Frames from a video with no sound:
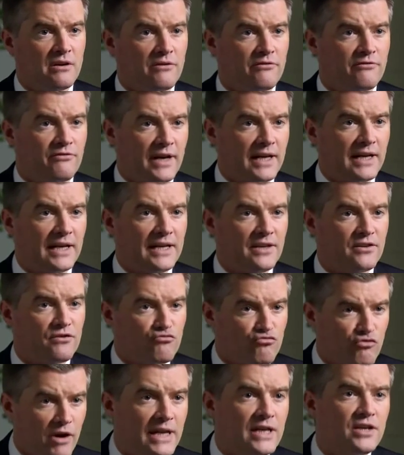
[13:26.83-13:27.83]
Frankly, the
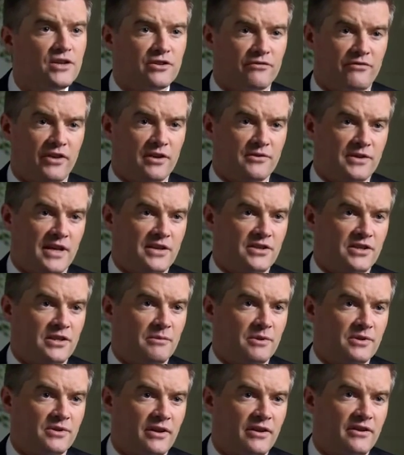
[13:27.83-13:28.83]
range of those
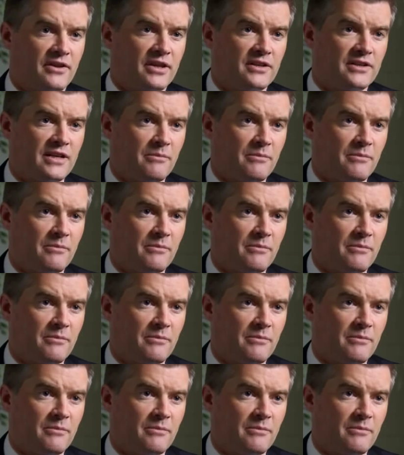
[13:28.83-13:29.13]
estimates, I think,